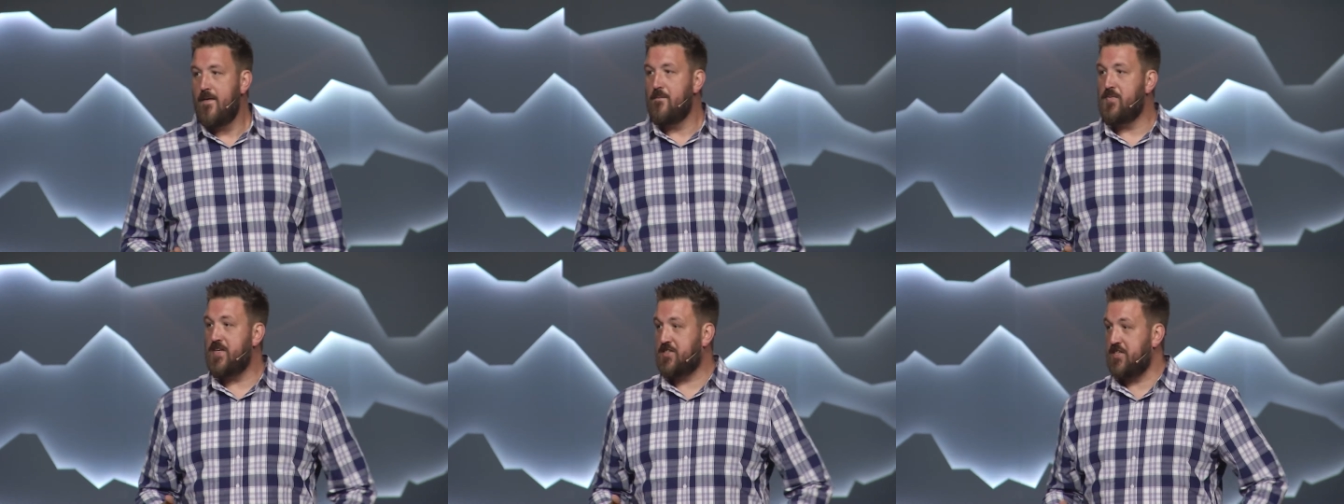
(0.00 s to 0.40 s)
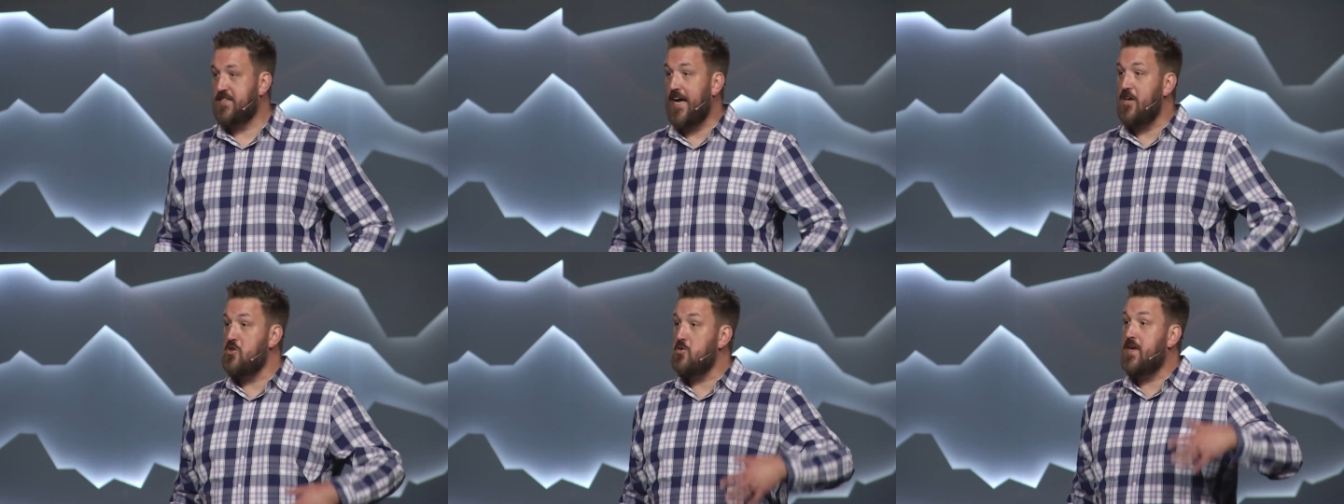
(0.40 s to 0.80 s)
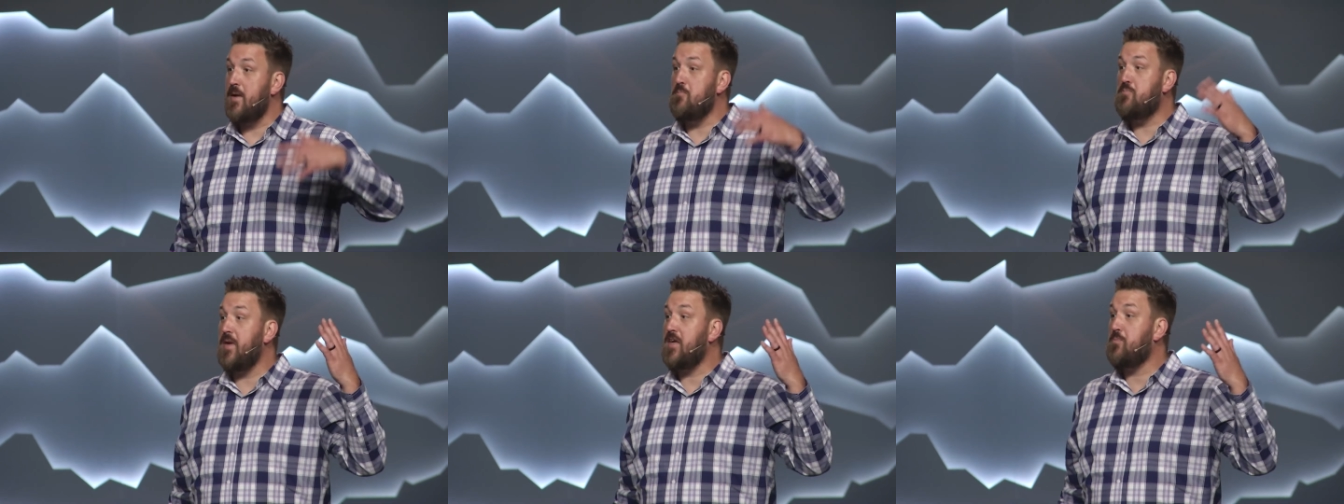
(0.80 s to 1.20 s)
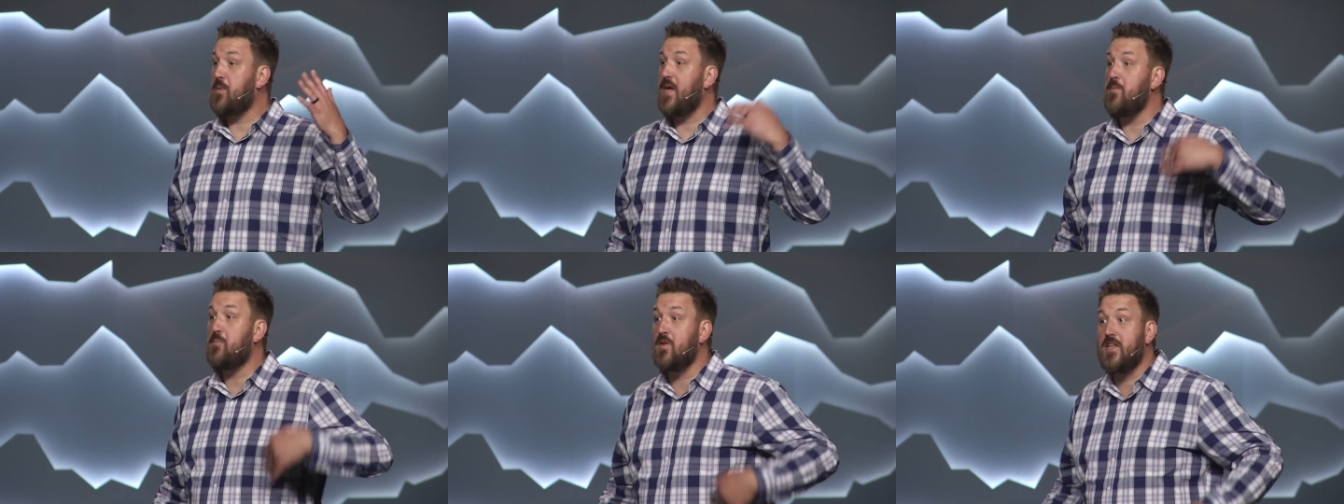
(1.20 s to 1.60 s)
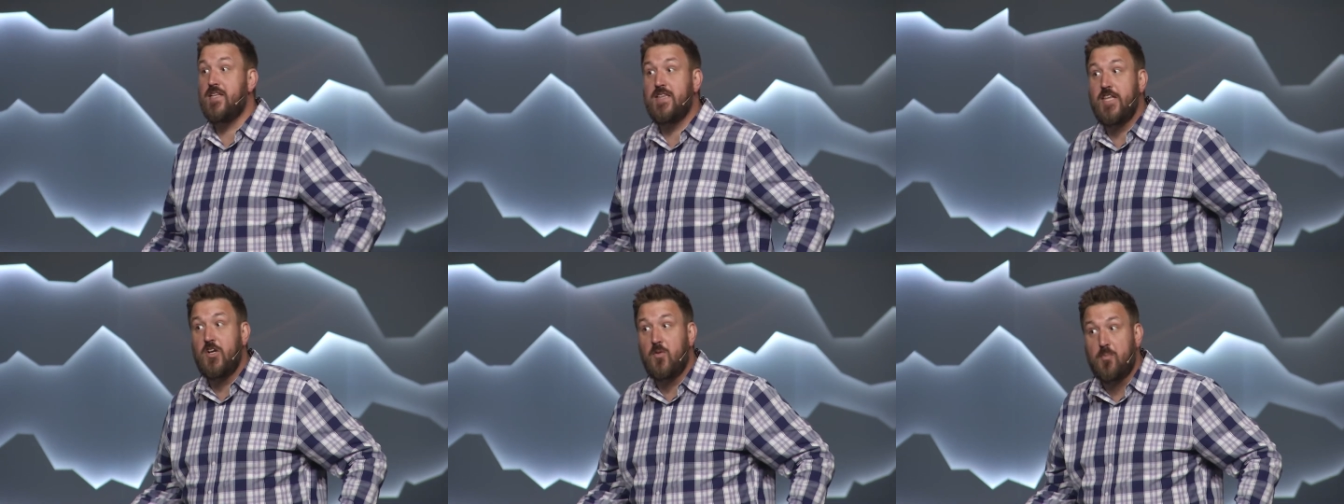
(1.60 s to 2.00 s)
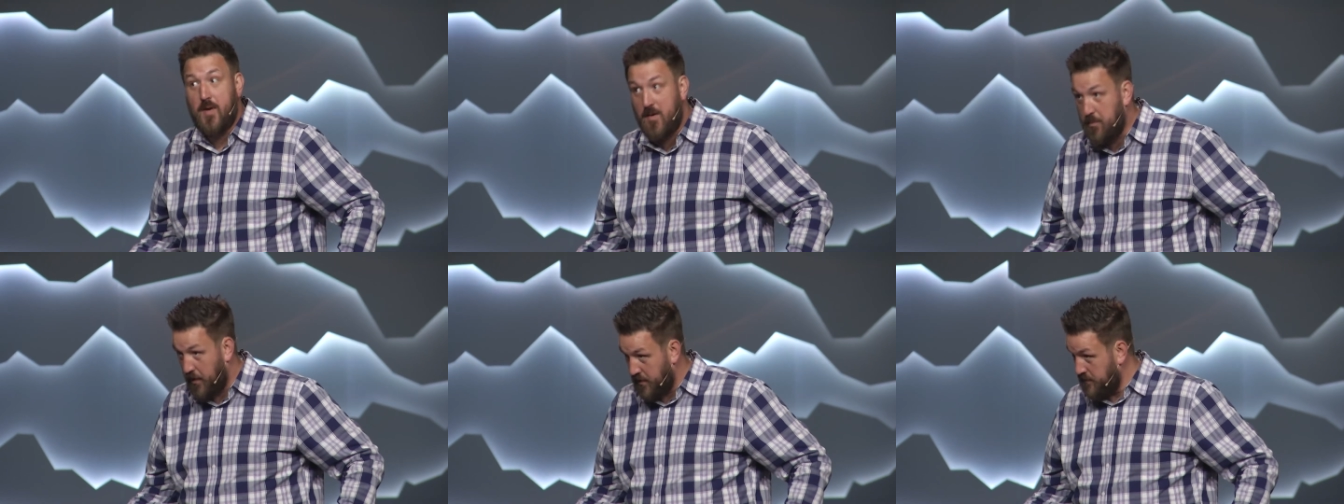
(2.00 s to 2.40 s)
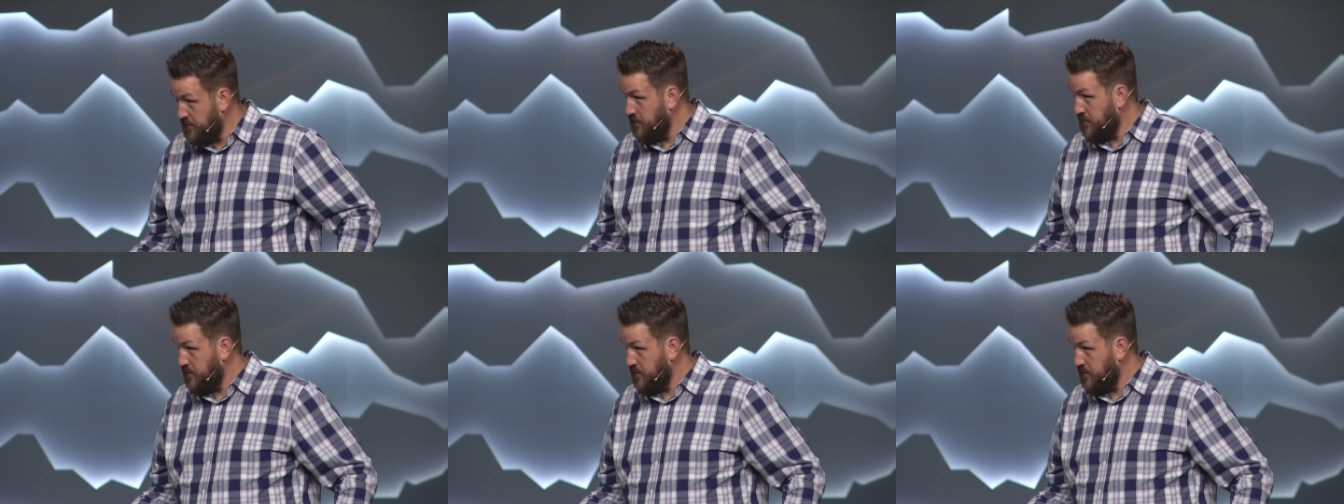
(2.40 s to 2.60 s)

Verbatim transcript: This is how you get big people and little people.